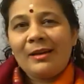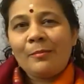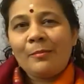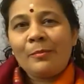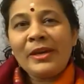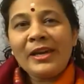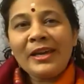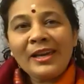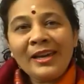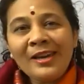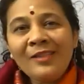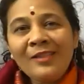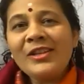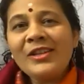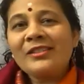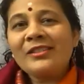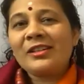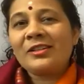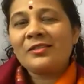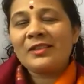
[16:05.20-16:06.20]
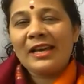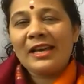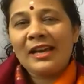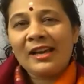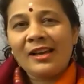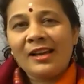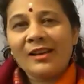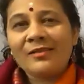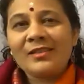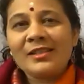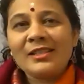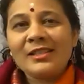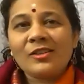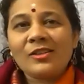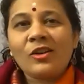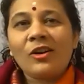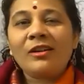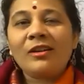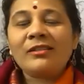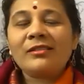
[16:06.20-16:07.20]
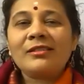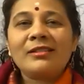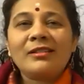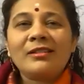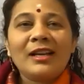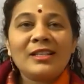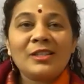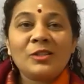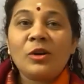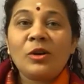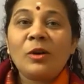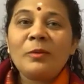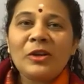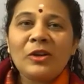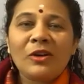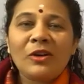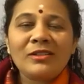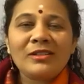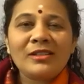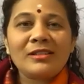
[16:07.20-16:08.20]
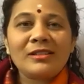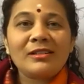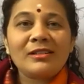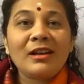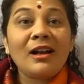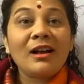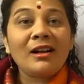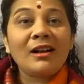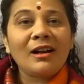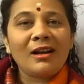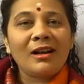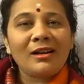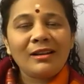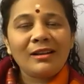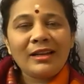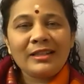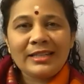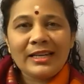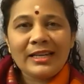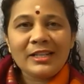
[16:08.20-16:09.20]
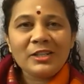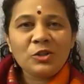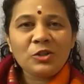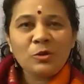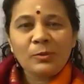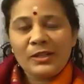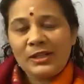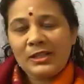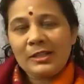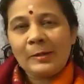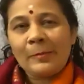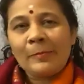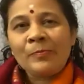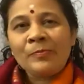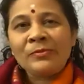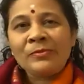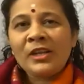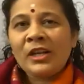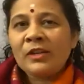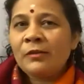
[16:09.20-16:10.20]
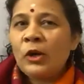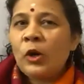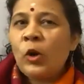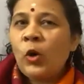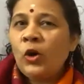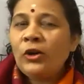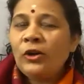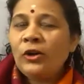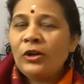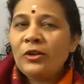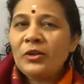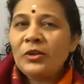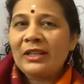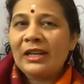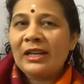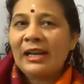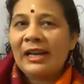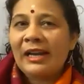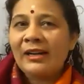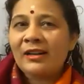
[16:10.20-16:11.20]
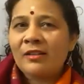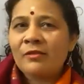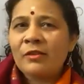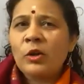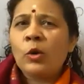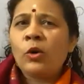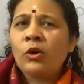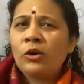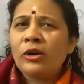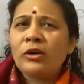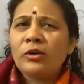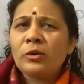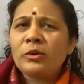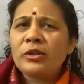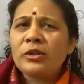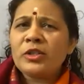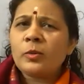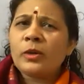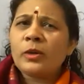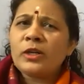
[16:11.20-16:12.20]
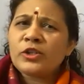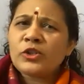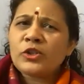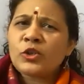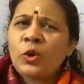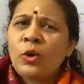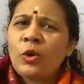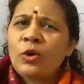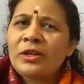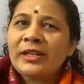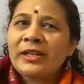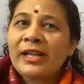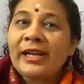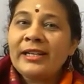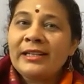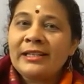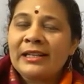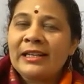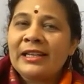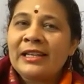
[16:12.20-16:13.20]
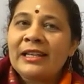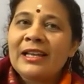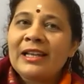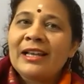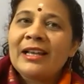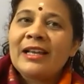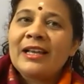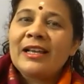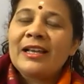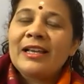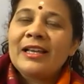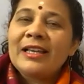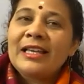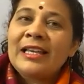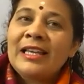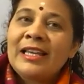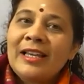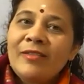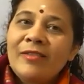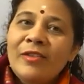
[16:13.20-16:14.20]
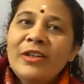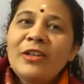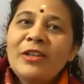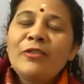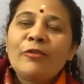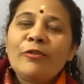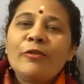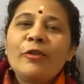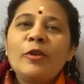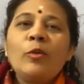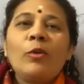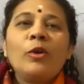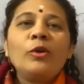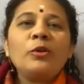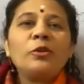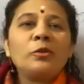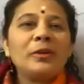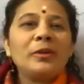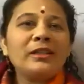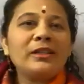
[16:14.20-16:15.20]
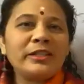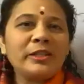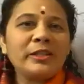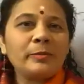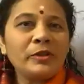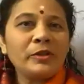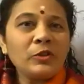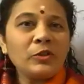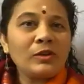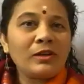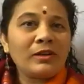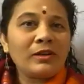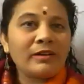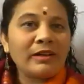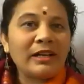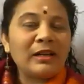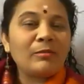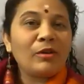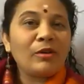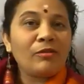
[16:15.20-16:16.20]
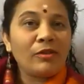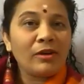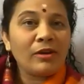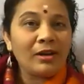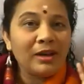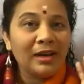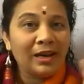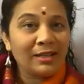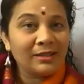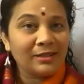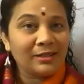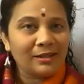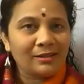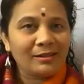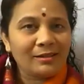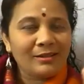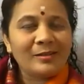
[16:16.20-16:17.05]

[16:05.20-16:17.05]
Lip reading: behavior that we have is called, as Swami calls, is raga, attachment. That we hold on to the ladder, we hold on to this world so tightly, even if we want to be in the spiritual realm of our attic.